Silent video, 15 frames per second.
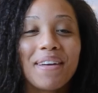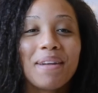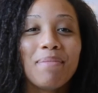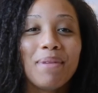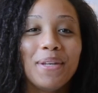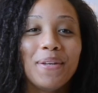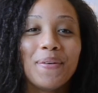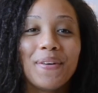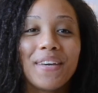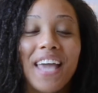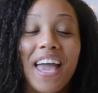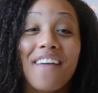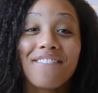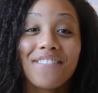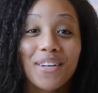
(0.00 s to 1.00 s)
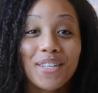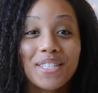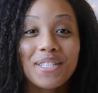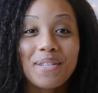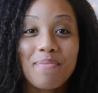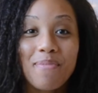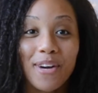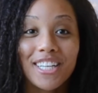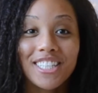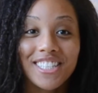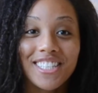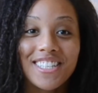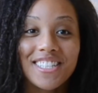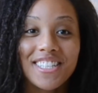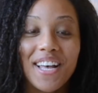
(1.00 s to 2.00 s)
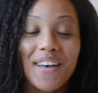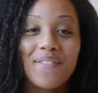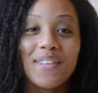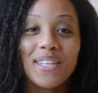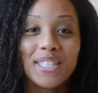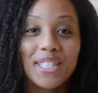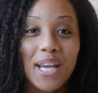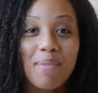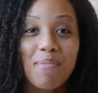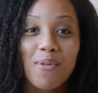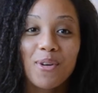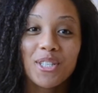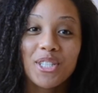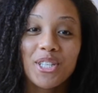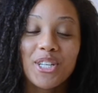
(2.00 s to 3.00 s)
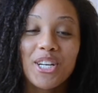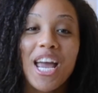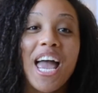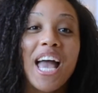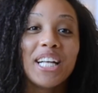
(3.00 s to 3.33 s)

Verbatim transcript: going to be doing a first impressions of the Shea Moisture